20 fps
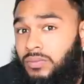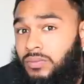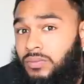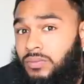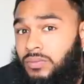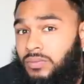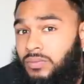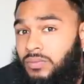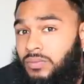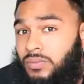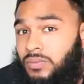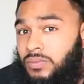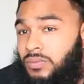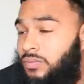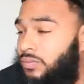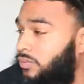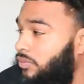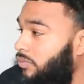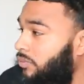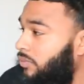
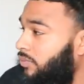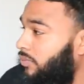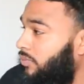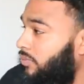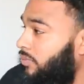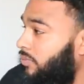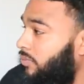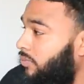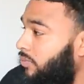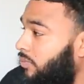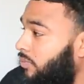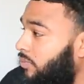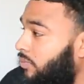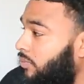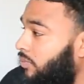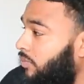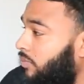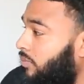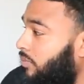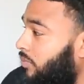
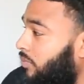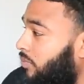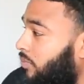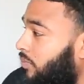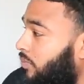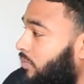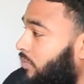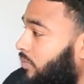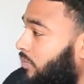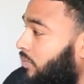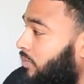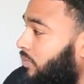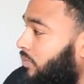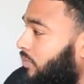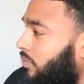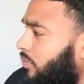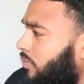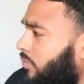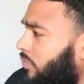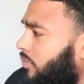
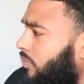(silent)